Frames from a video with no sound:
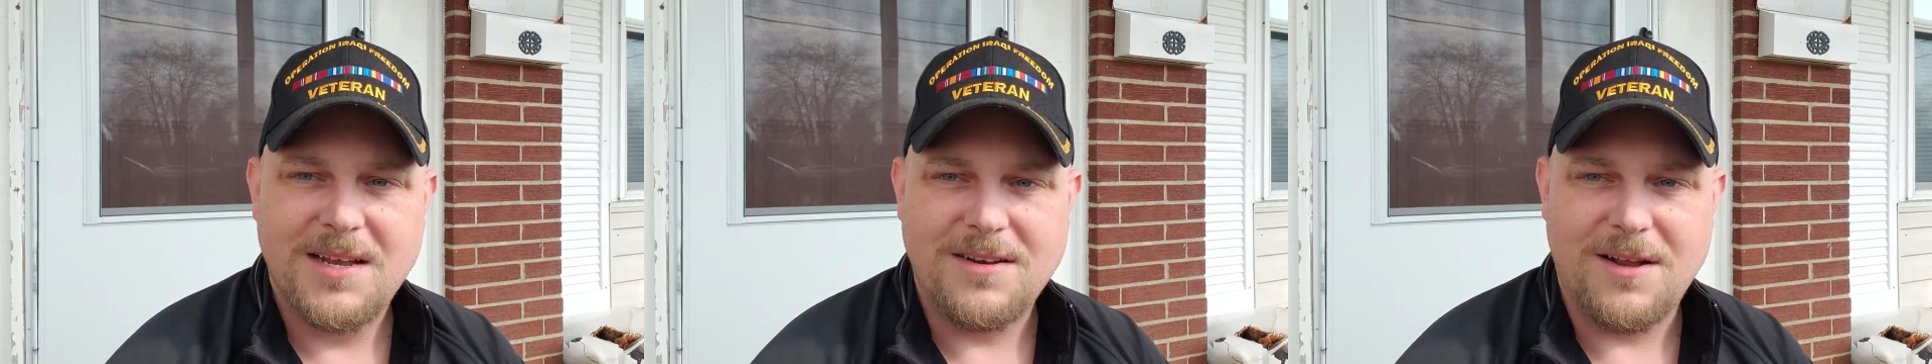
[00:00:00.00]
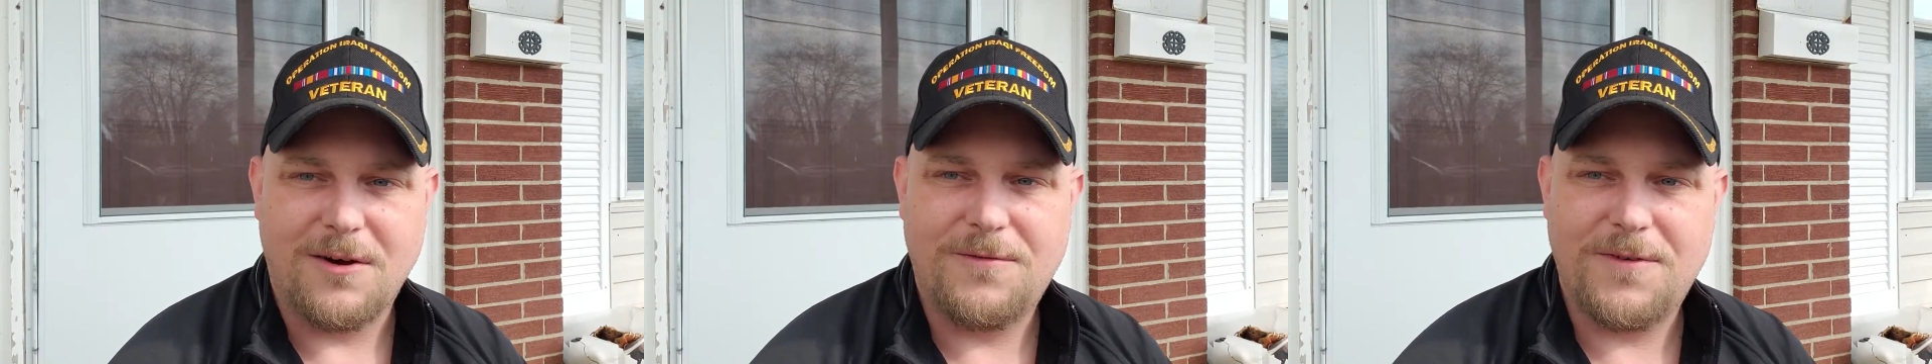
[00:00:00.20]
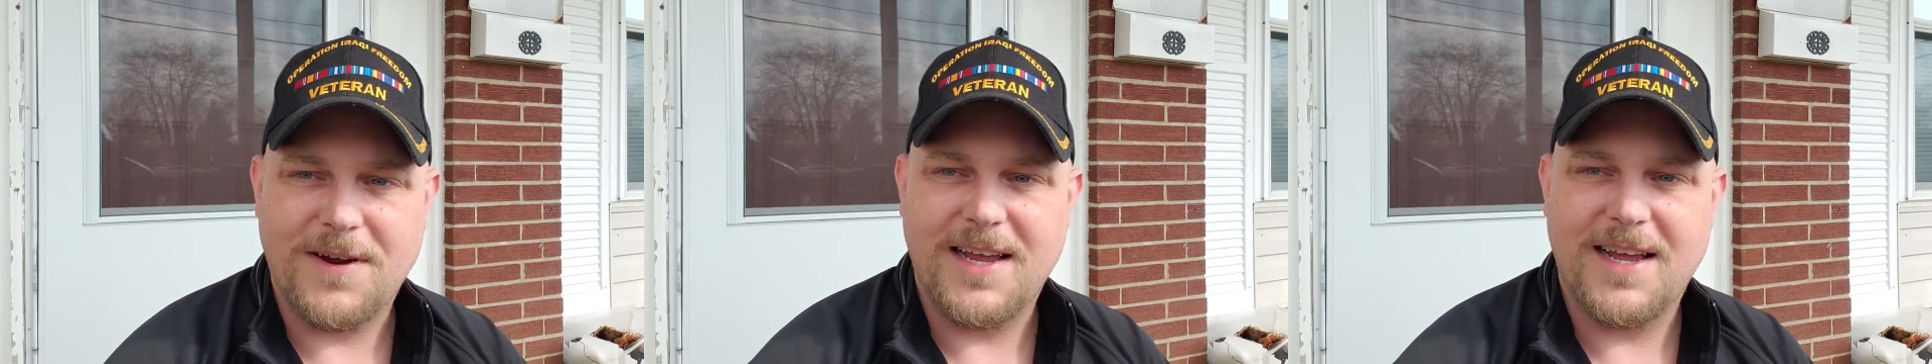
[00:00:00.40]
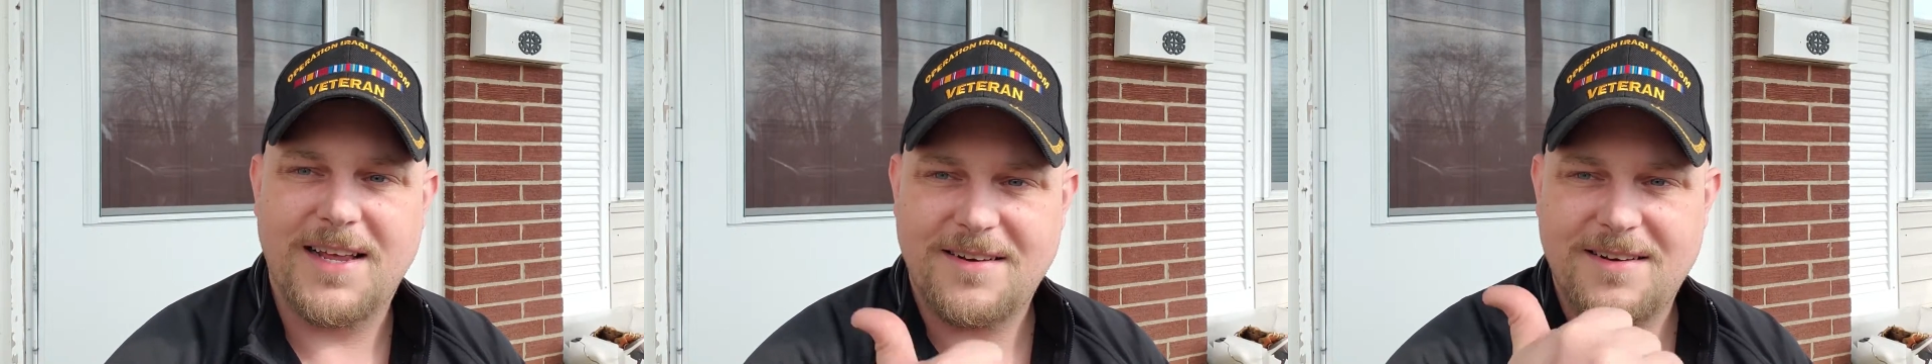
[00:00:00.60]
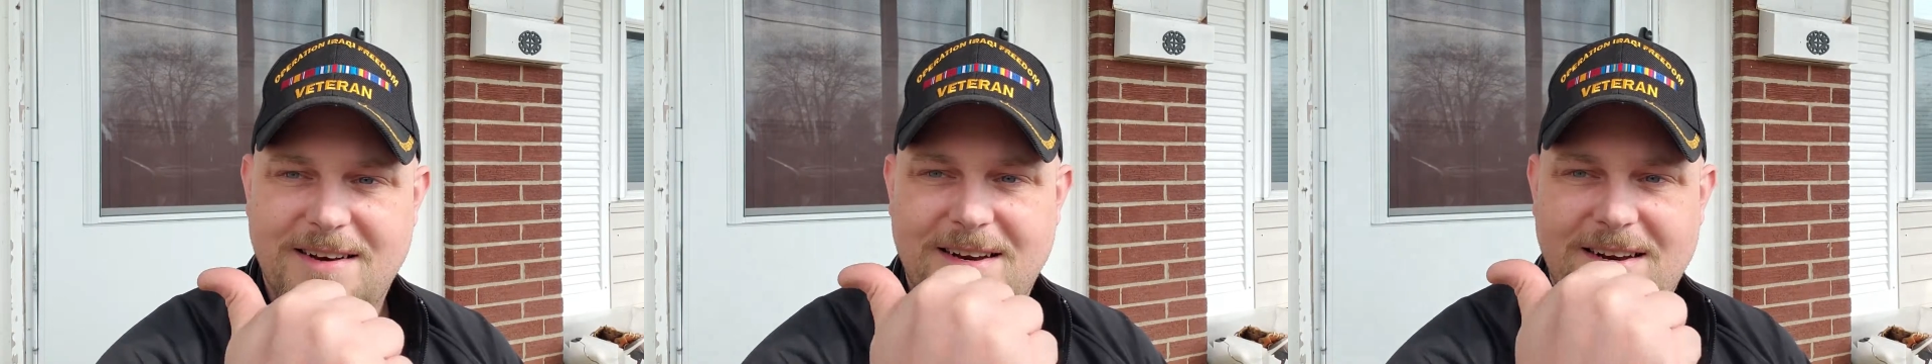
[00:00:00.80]
Don't forget,
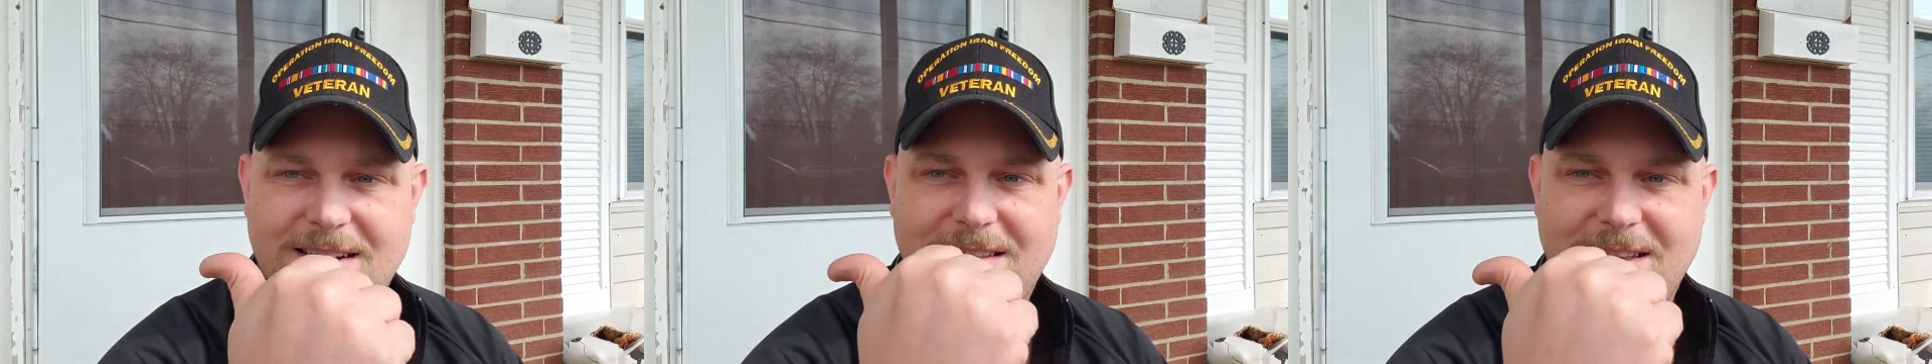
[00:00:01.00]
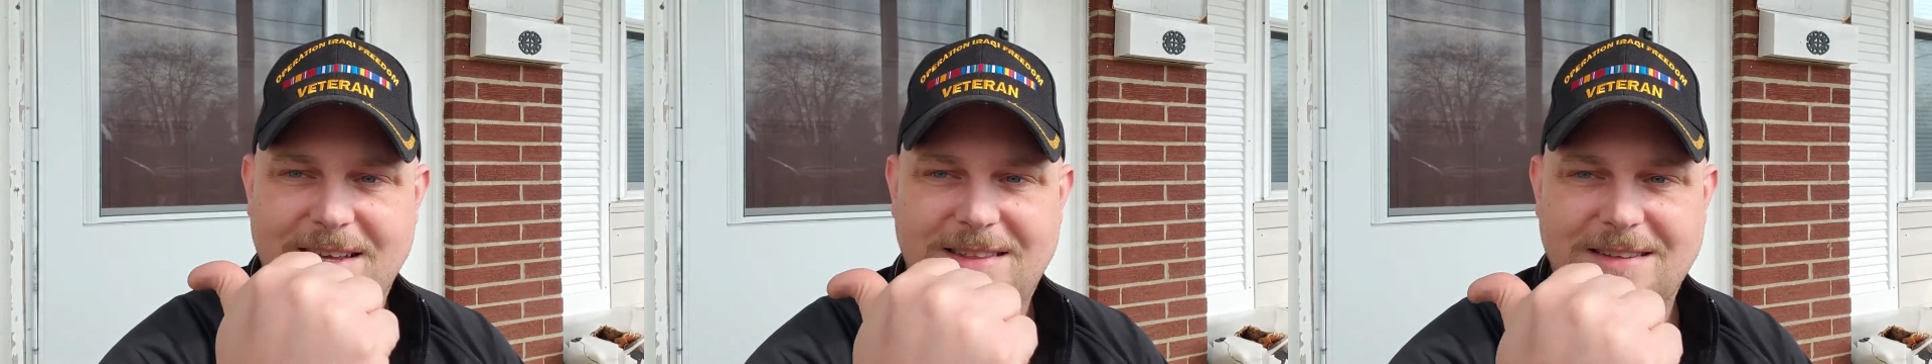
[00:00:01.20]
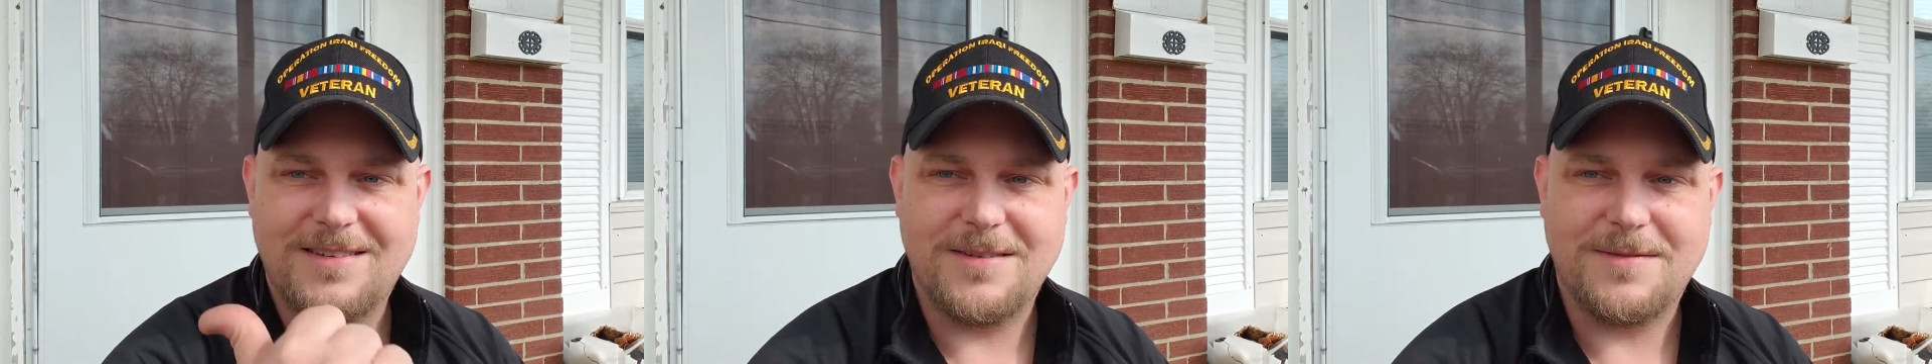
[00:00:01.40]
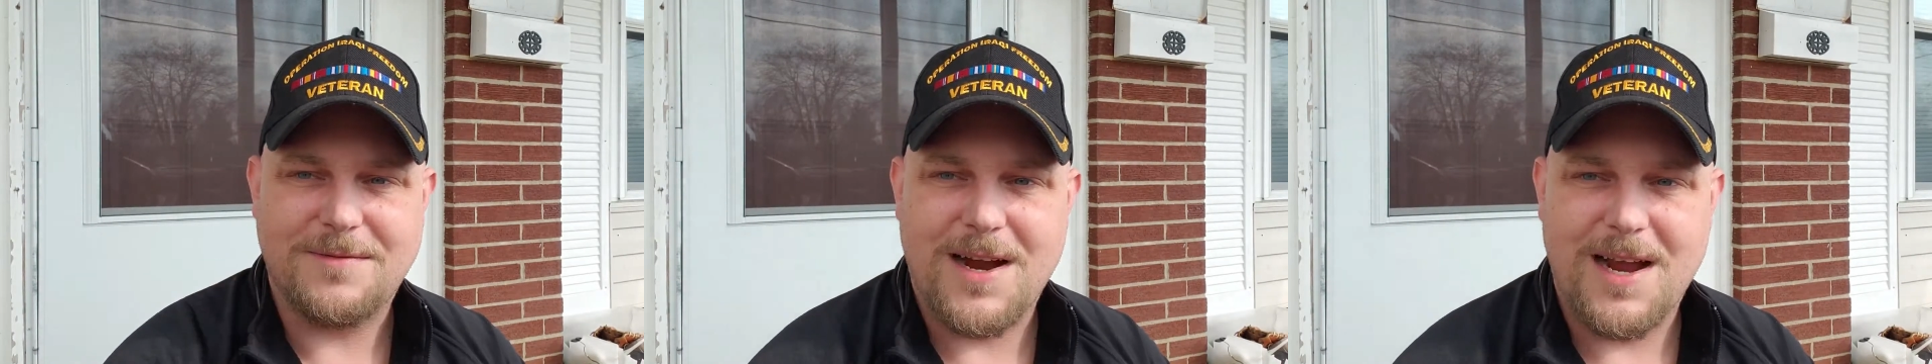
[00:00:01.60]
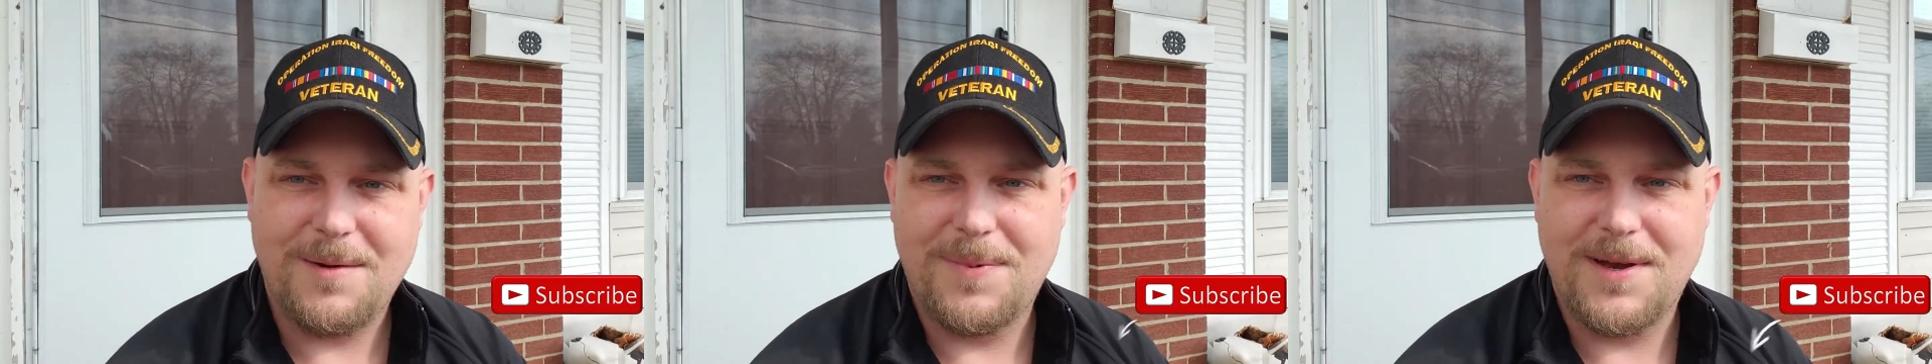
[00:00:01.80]
click the
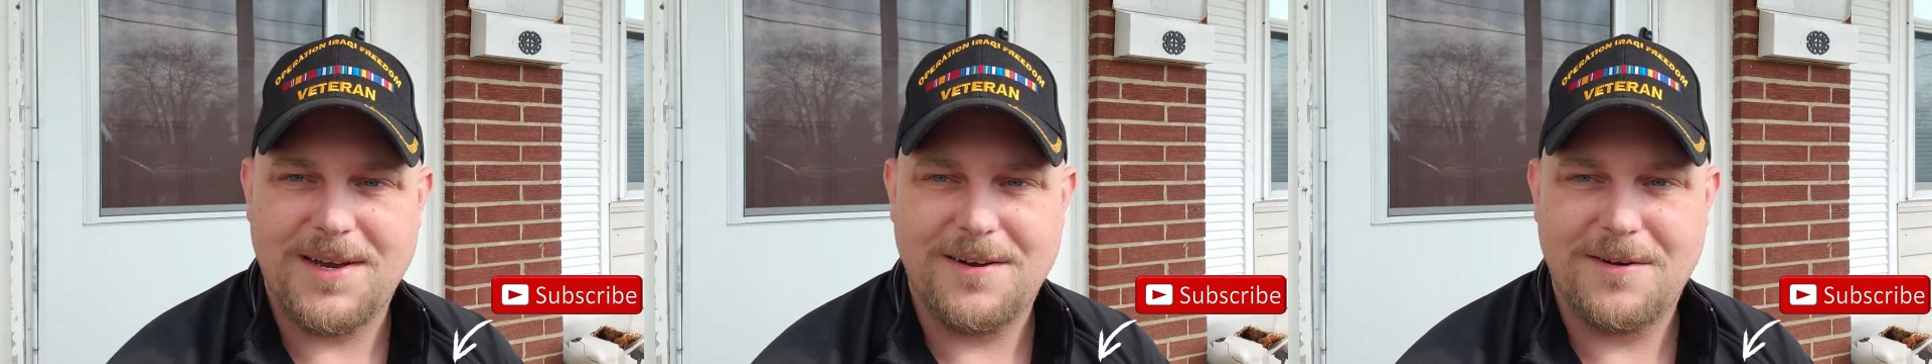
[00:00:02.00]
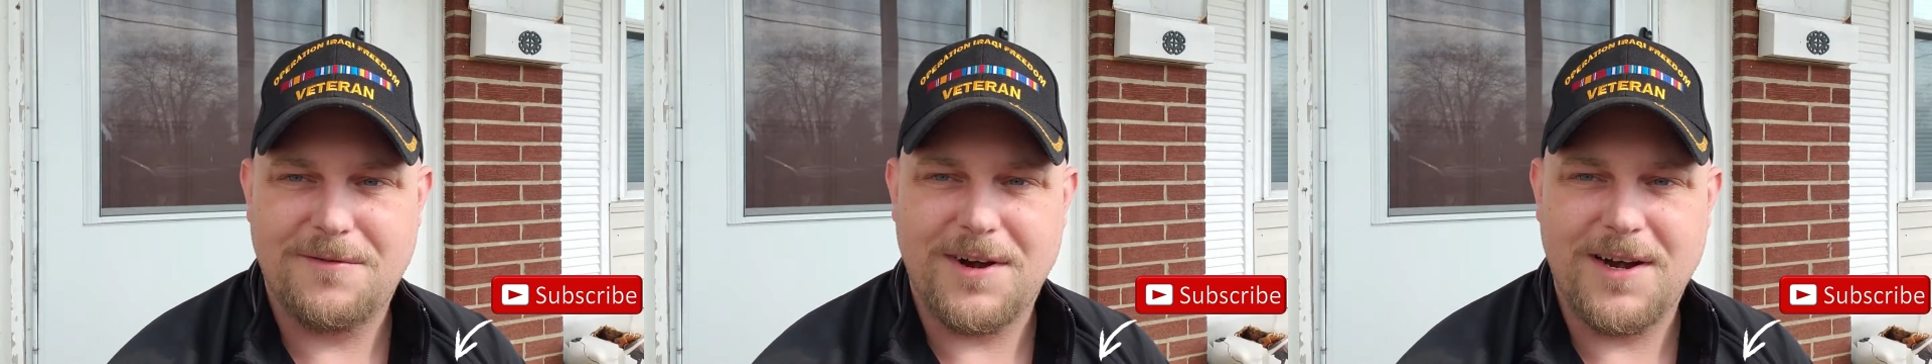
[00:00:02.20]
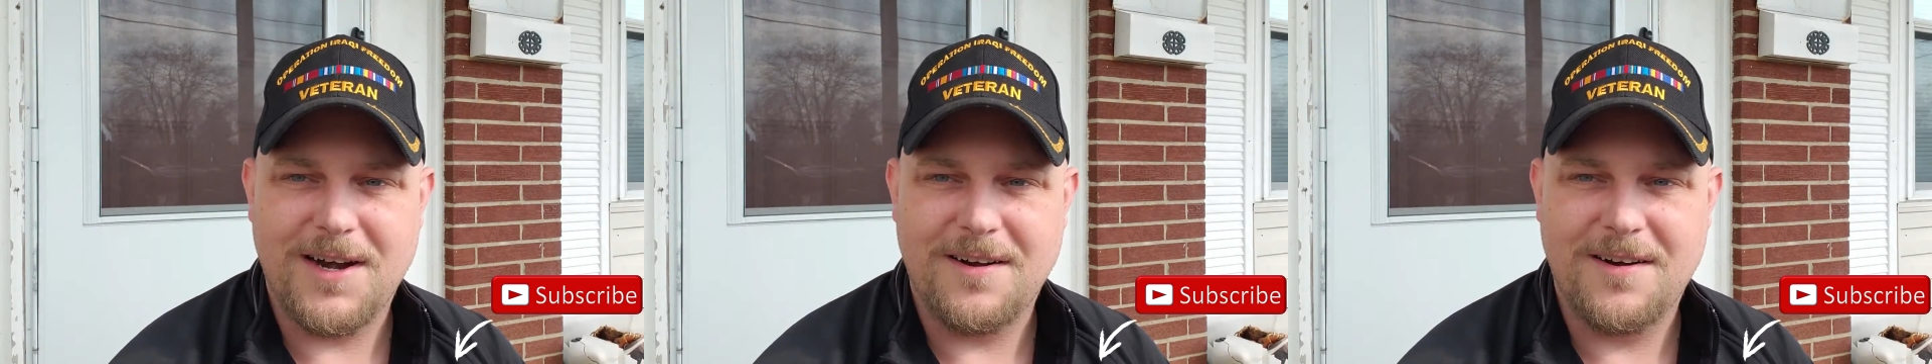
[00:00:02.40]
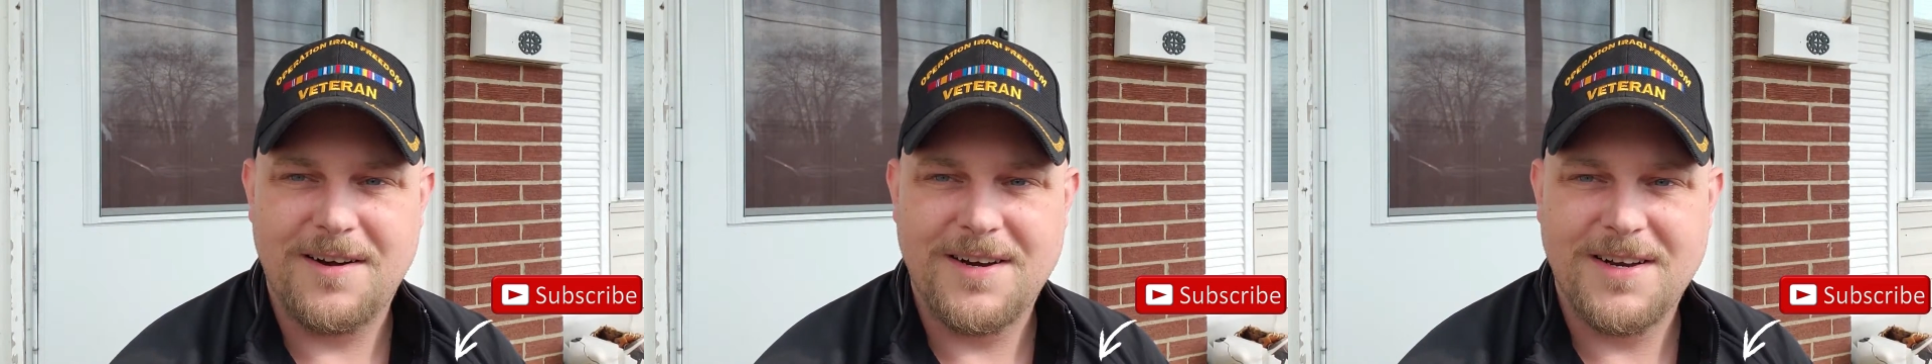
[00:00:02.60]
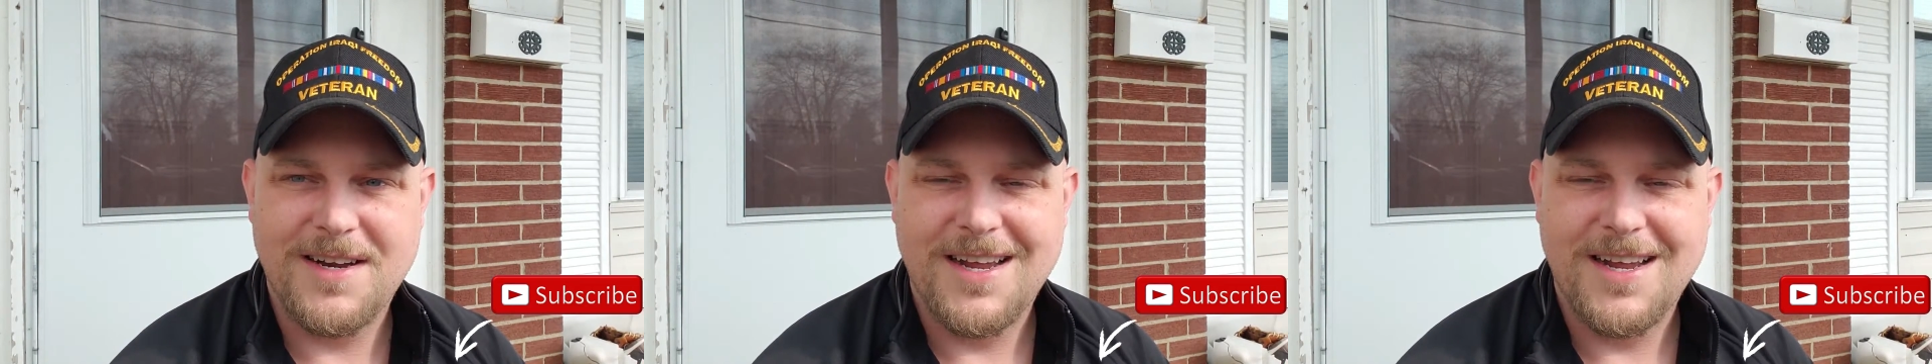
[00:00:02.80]
subscribe button over here.